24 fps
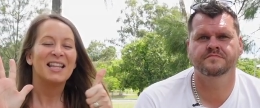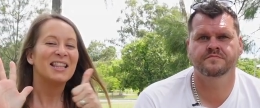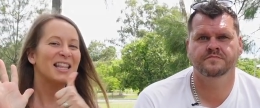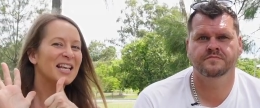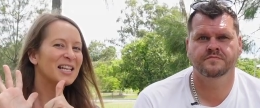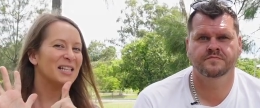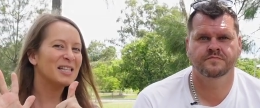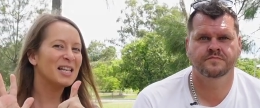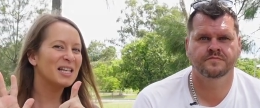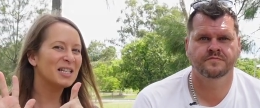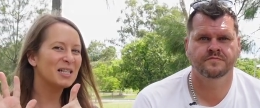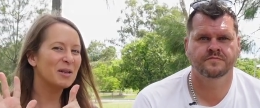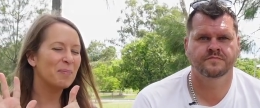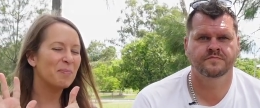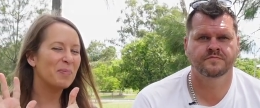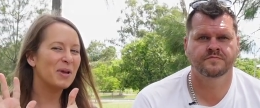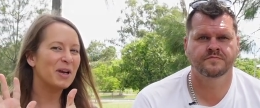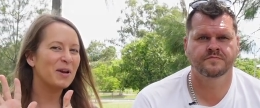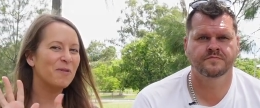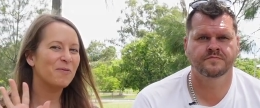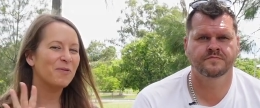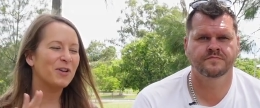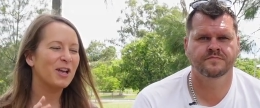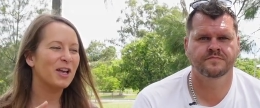Speaker 1: This is a
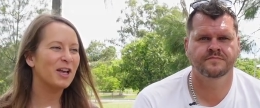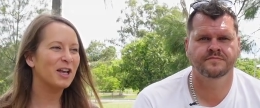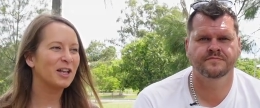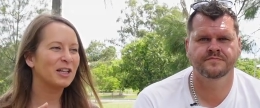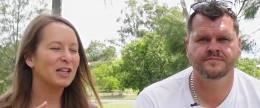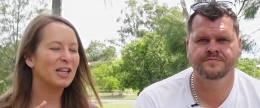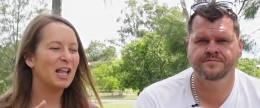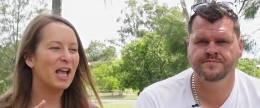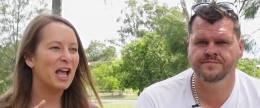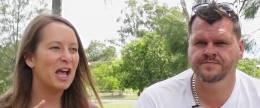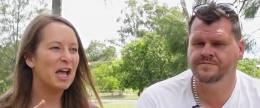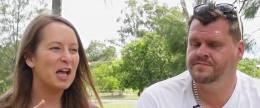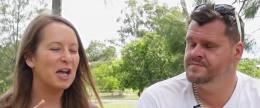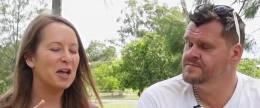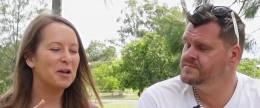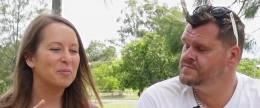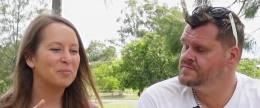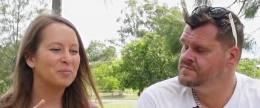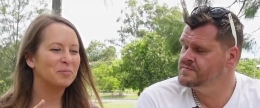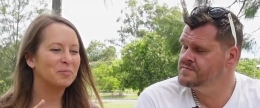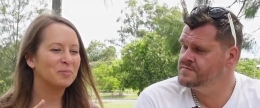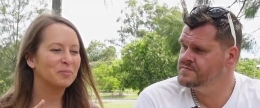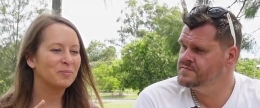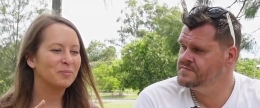bit of a,
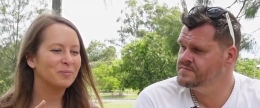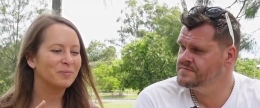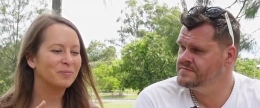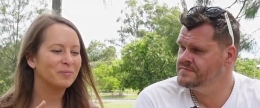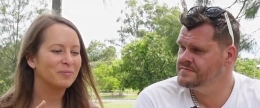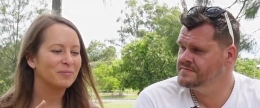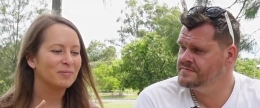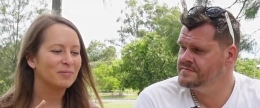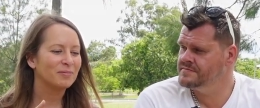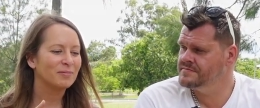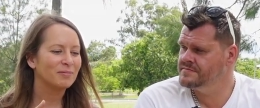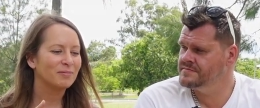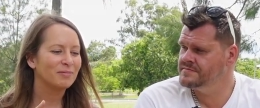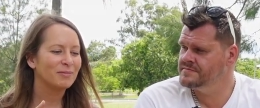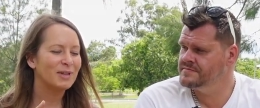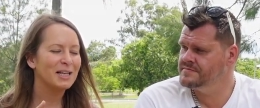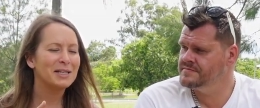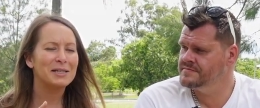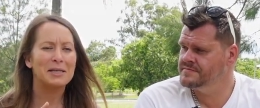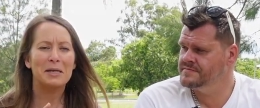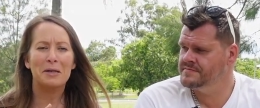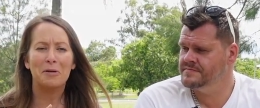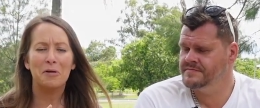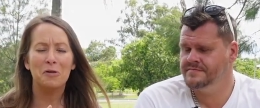um,
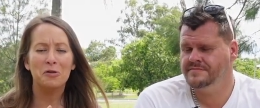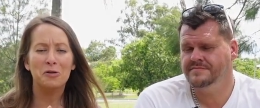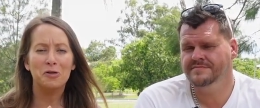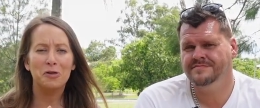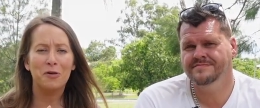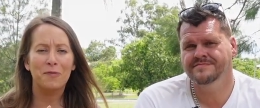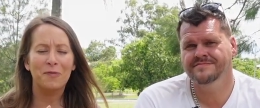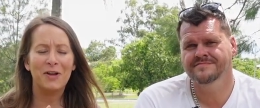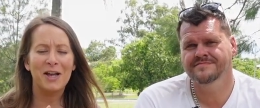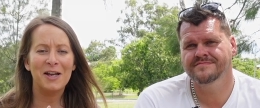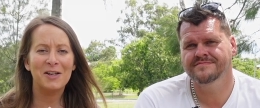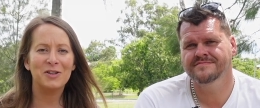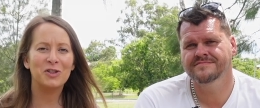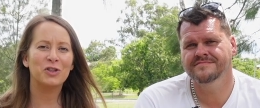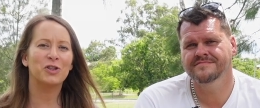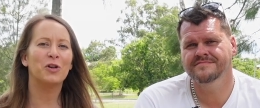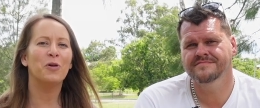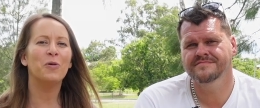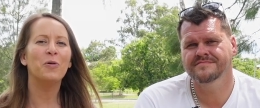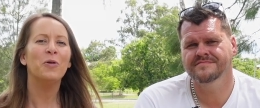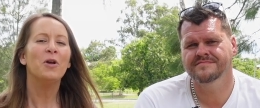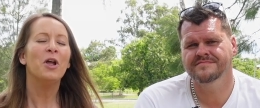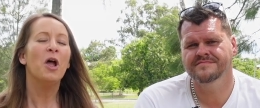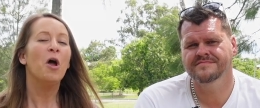is it
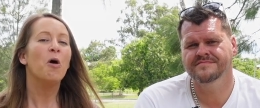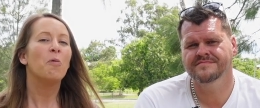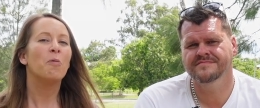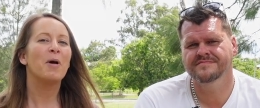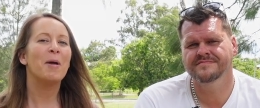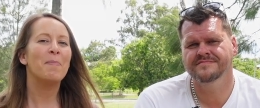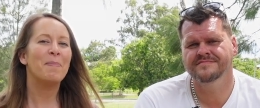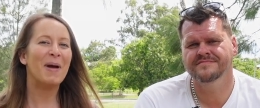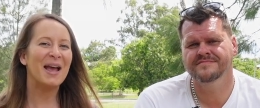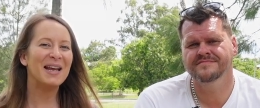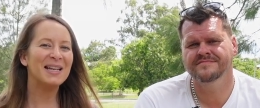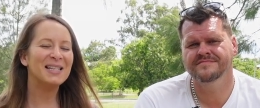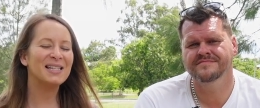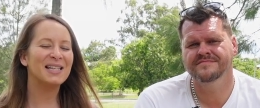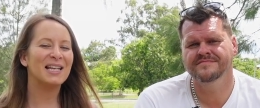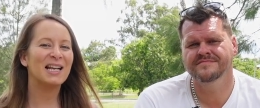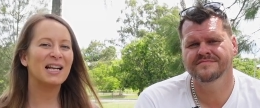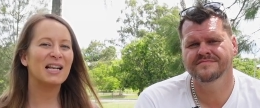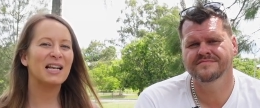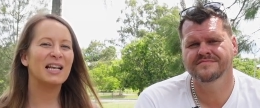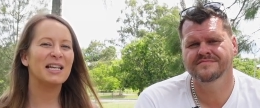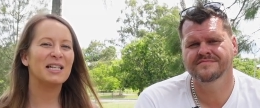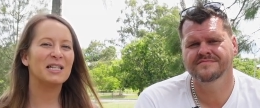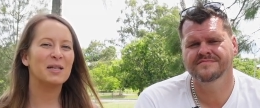controversial? We're
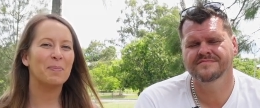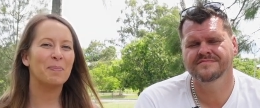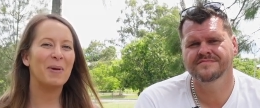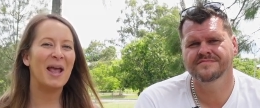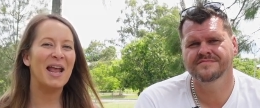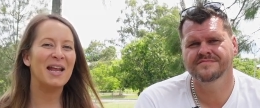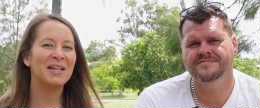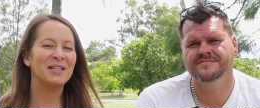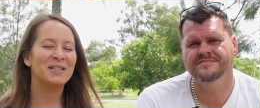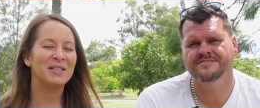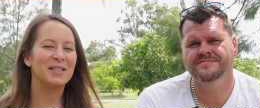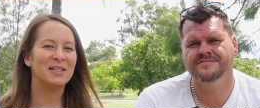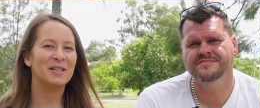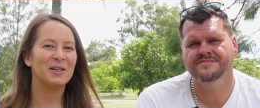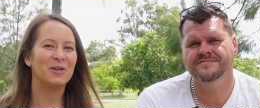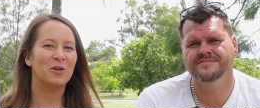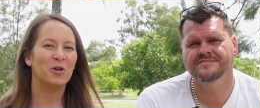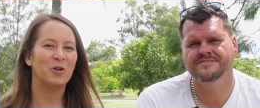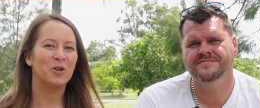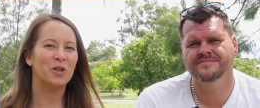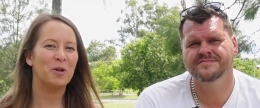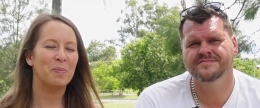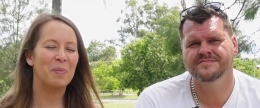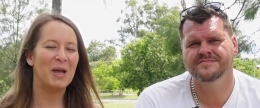basically dependent
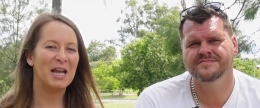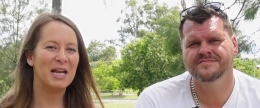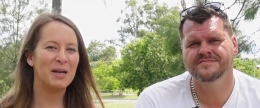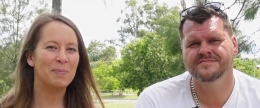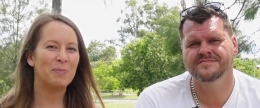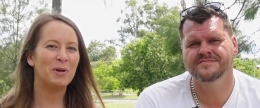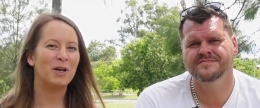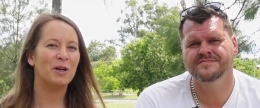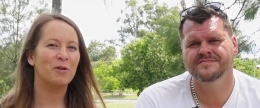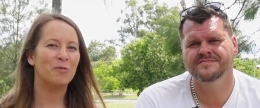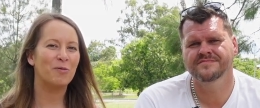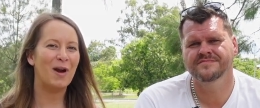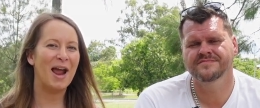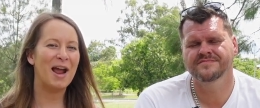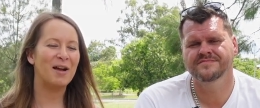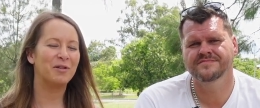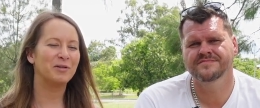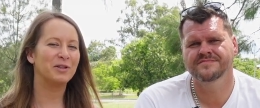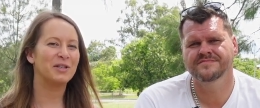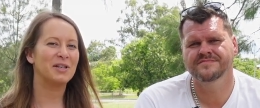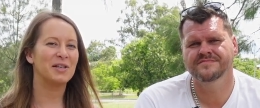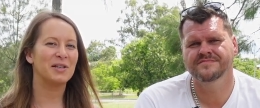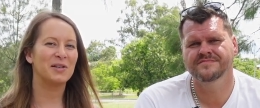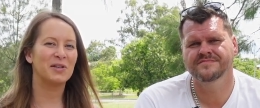on the people
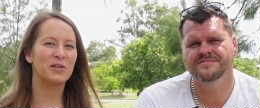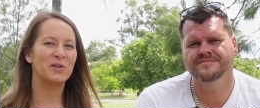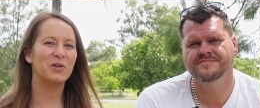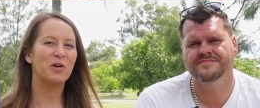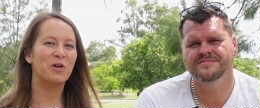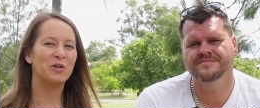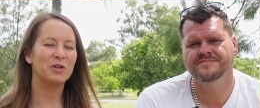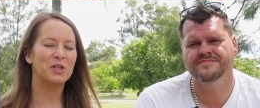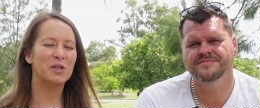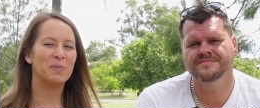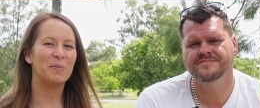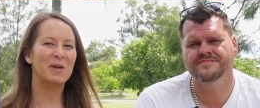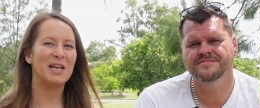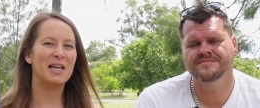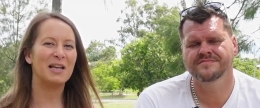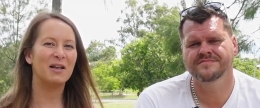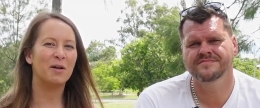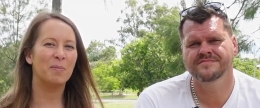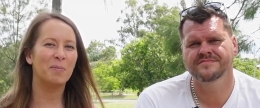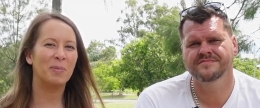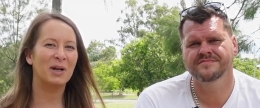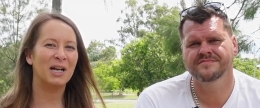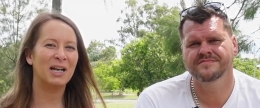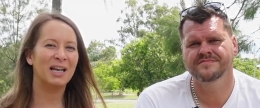around us not to be
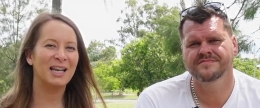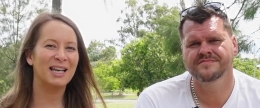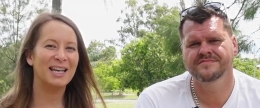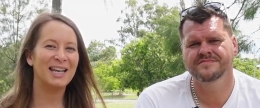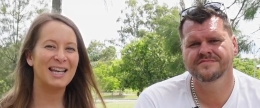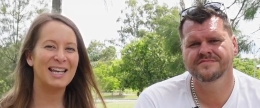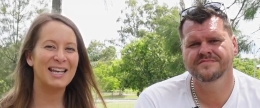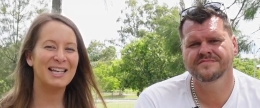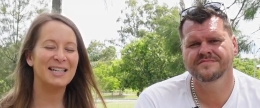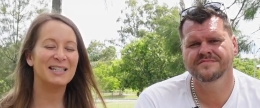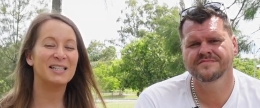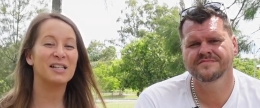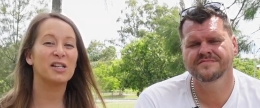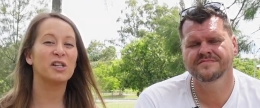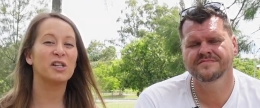complete